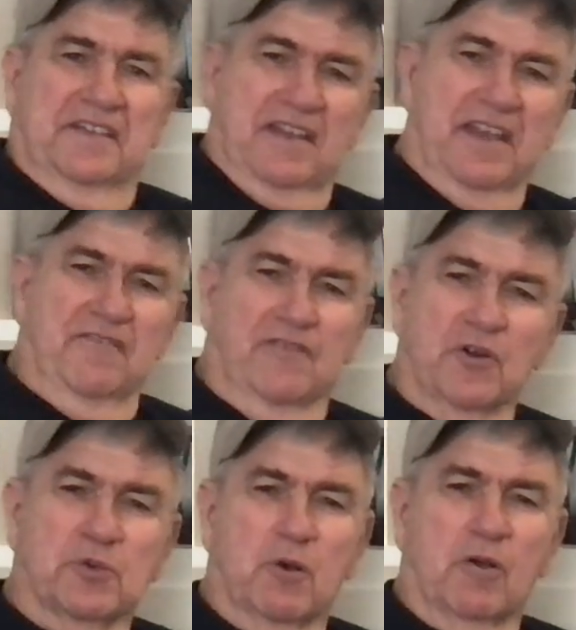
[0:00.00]
Hey
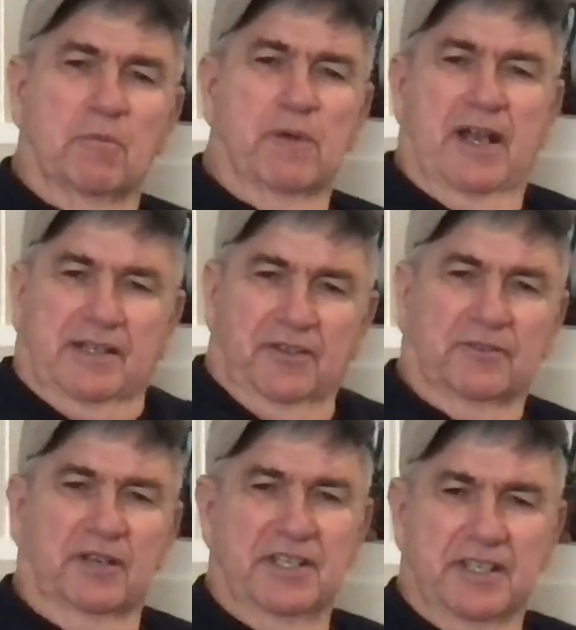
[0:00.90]
folks, welcome back to
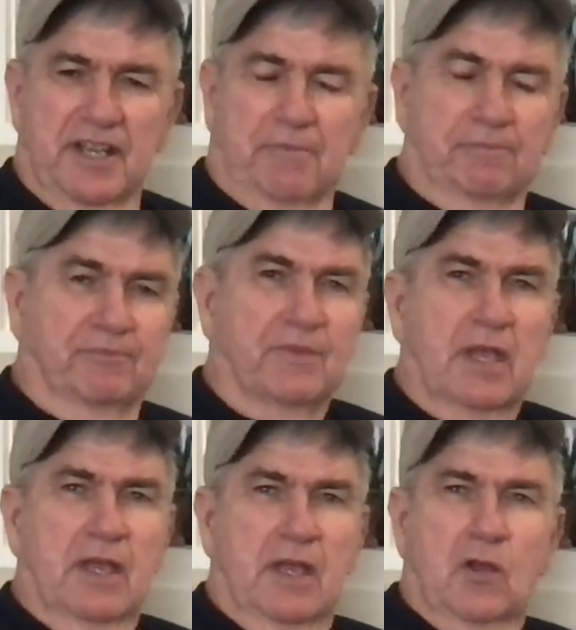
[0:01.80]
Three's In.
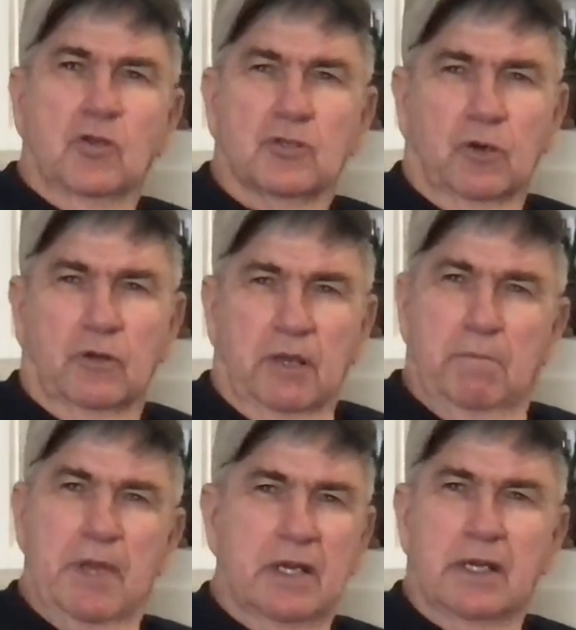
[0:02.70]
So in the
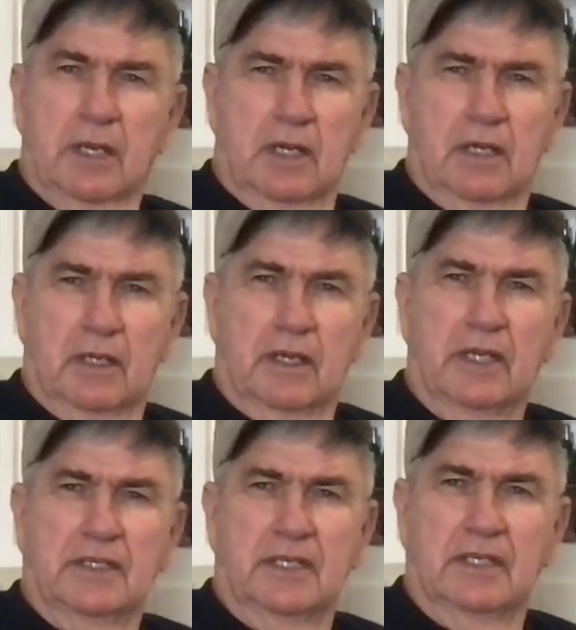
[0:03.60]
mid
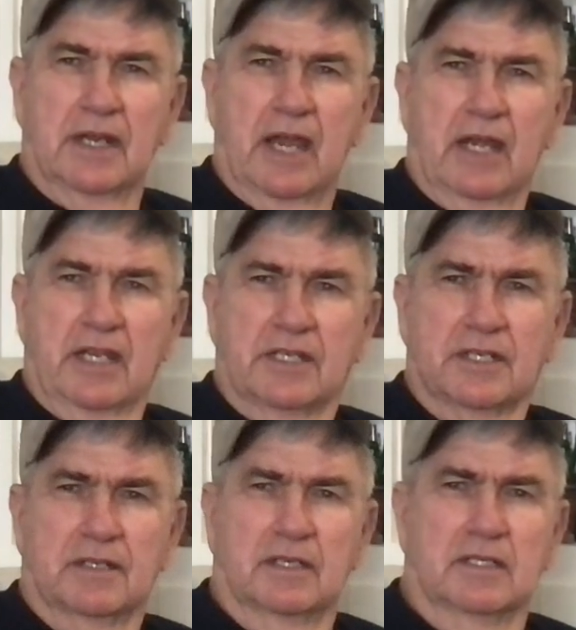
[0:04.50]

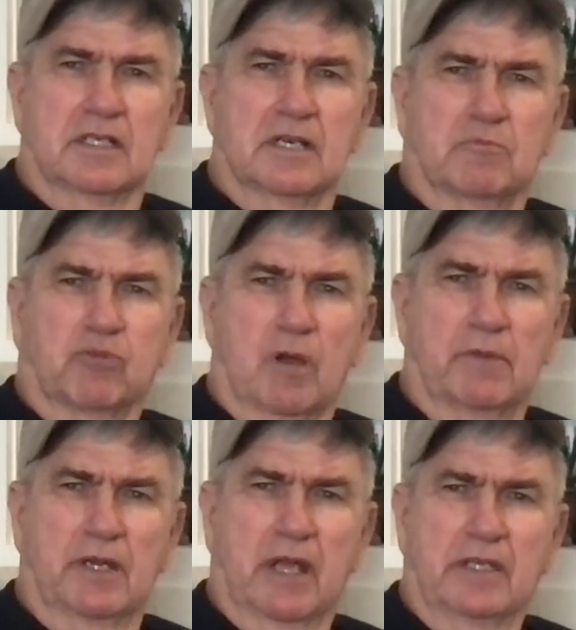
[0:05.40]
1990s,
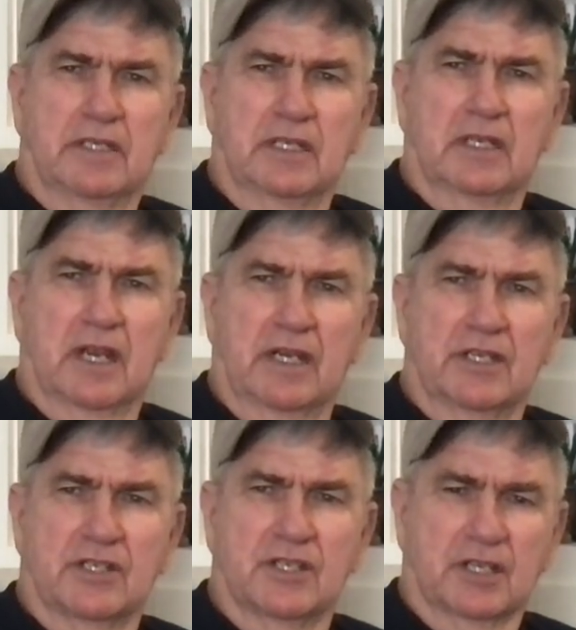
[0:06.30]
probably
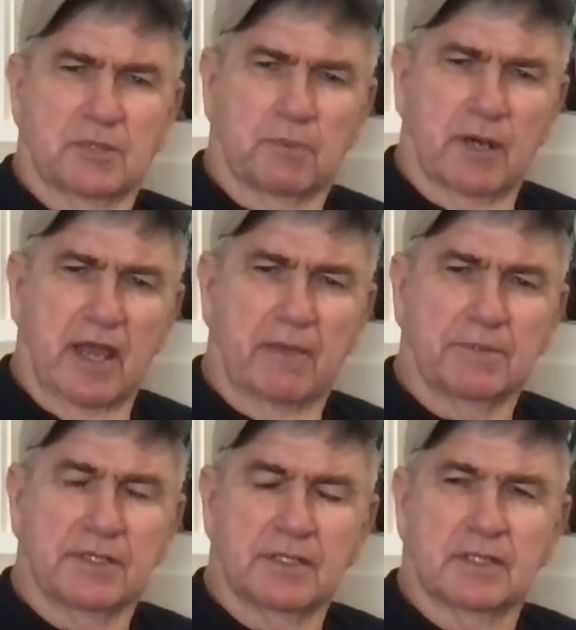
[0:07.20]
1996
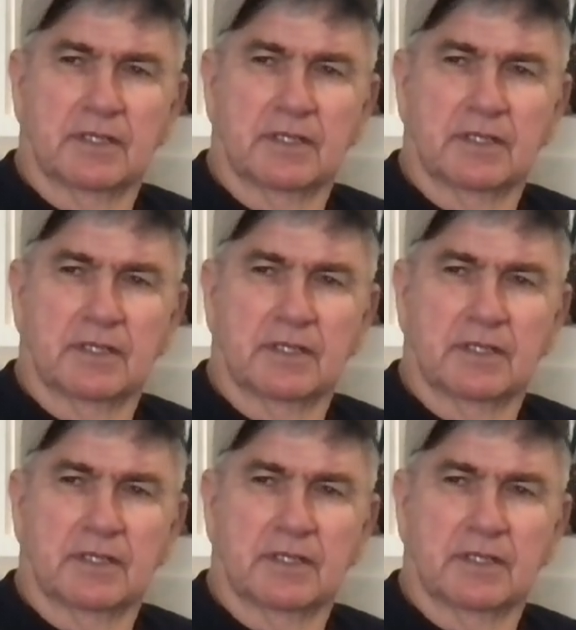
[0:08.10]
perhaps,